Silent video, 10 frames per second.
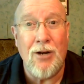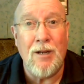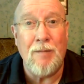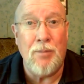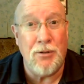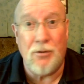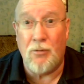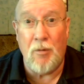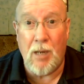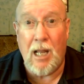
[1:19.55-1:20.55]
there and
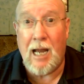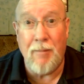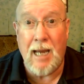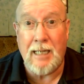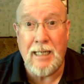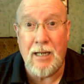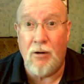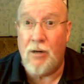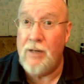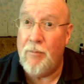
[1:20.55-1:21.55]
put the reply back in,